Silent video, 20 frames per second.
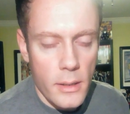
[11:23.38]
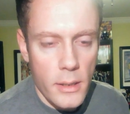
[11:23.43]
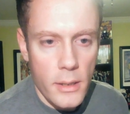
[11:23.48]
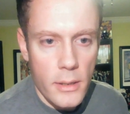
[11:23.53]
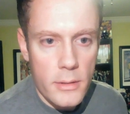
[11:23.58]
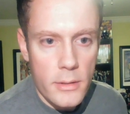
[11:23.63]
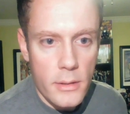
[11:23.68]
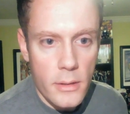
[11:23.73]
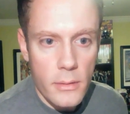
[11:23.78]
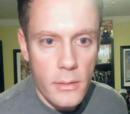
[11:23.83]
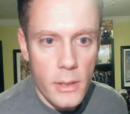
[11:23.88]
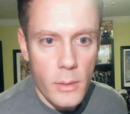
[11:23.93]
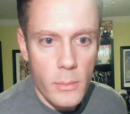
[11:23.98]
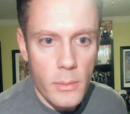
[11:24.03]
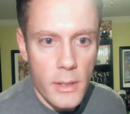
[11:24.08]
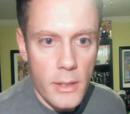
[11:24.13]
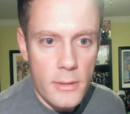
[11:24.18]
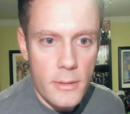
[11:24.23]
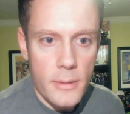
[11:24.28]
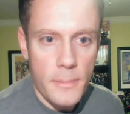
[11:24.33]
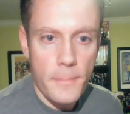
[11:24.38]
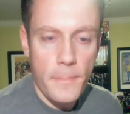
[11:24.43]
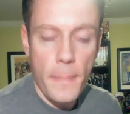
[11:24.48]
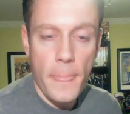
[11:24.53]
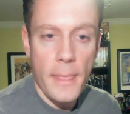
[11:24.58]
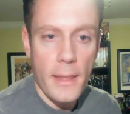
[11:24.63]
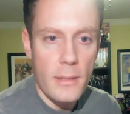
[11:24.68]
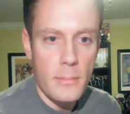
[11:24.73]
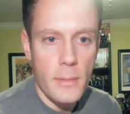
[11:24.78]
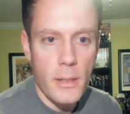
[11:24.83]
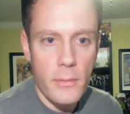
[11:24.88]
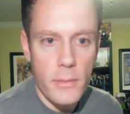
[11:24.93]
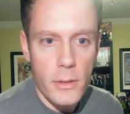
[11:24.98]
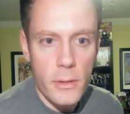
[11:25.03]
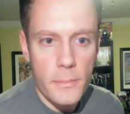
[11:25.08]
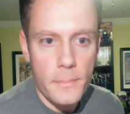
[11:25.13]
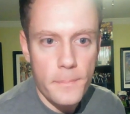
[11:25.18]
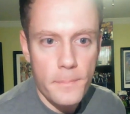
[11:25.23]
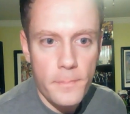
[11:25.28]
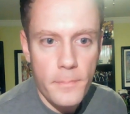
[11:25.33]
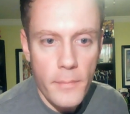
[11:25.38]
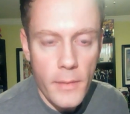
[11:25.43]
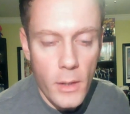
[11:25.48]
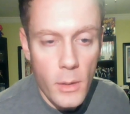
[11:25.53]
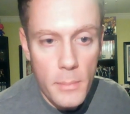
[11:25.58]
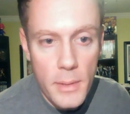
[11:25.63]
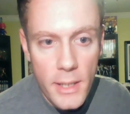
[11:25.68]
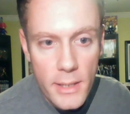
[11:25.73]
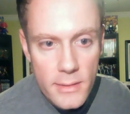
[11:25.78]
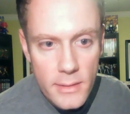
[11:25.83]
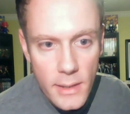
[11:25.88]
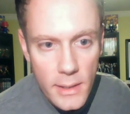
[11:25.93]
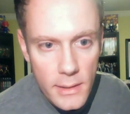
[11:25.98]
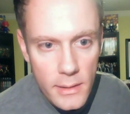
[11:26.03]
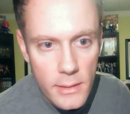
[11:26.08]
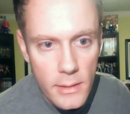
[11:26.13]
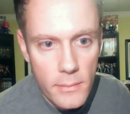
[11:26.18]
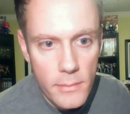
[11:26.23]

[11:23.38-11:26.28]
So anyways, that's my review. Hope you guys like it.